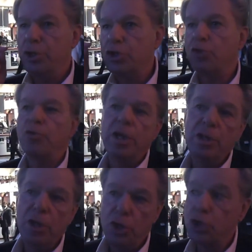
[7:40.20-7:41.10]
The
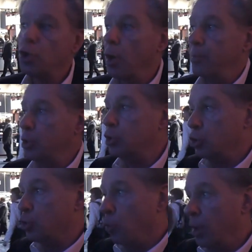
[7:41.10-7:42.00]
screen that is
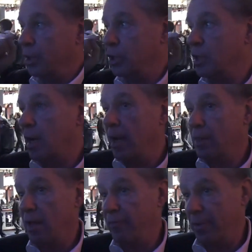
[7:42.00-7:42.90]
sharpest is the one that's at
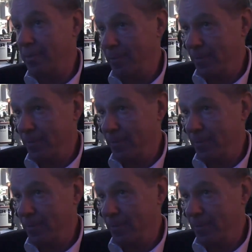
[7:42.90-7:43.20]
eye level.